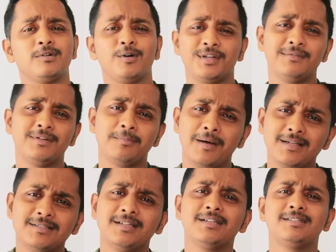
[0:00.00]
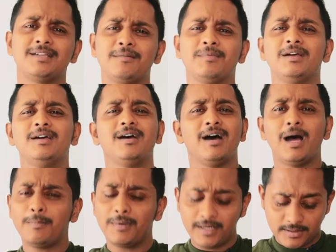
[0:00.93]
or he will pass the exam.
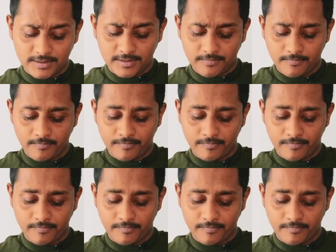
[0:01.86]
Apparent.